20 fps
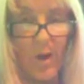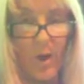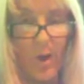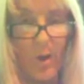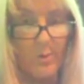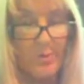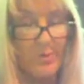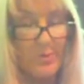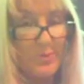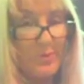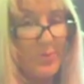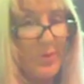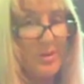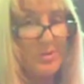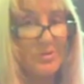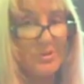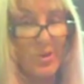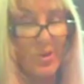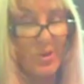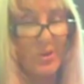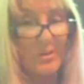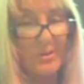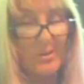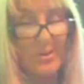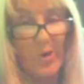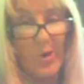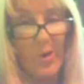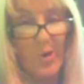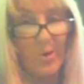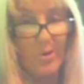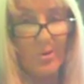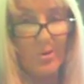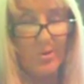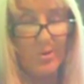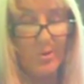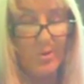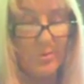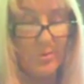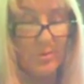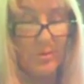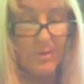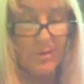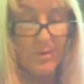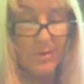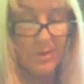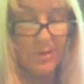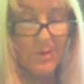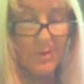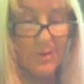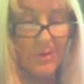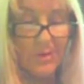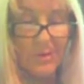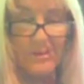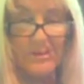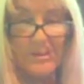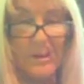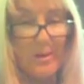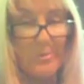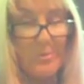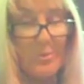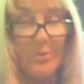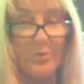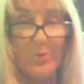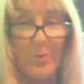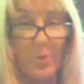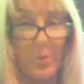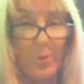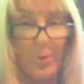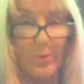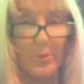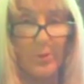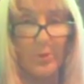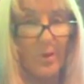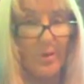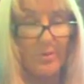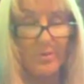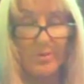I was a fragile little girl who, the day before, thought I